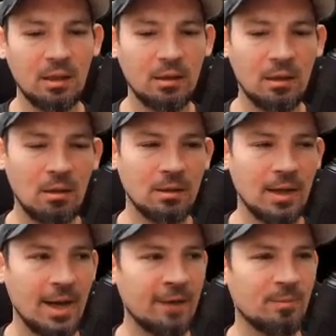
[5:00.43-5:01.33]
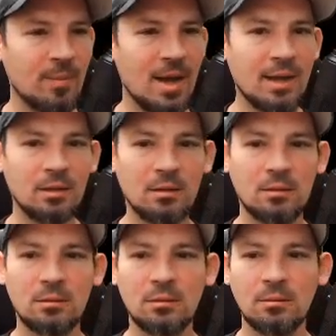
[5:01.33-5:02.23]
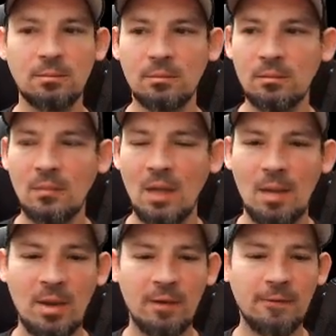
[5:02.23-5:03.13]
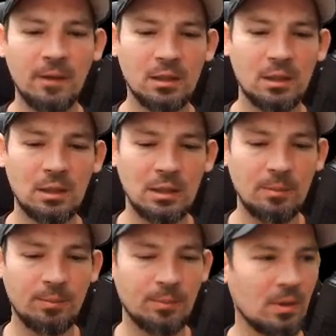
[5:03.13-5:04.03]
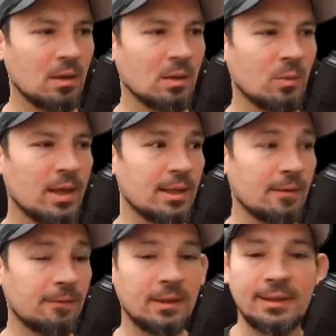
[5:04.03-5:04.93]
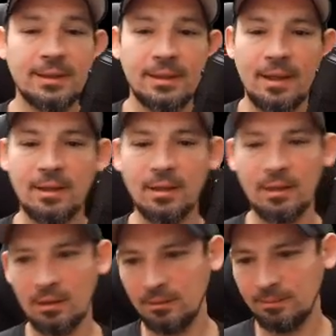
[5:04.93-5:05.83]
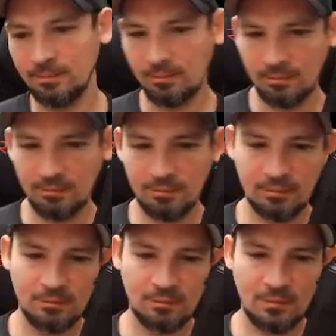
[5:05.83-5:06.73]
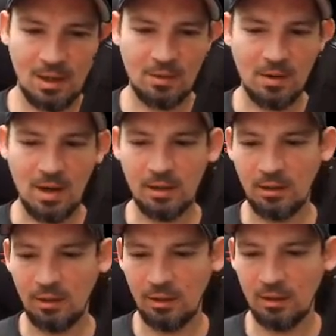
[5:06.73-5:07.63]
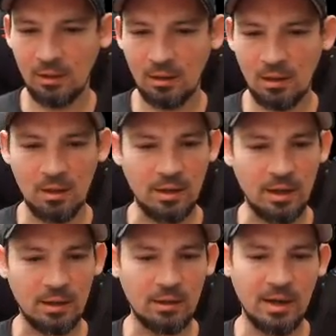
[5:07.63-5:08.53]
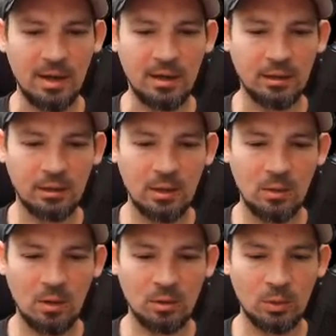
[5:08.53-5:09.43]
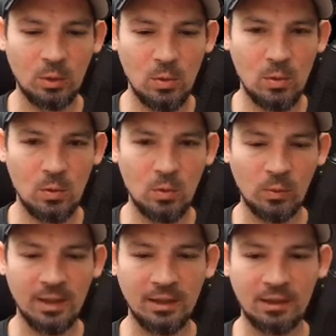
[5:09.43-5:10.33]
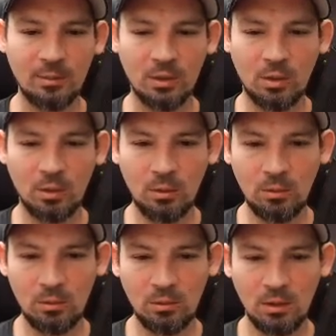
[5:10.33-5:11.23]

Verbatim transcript: Long half mile. I about fell asleep on the way to the finish line there. All right. All right, all right. Let's go on to race number two.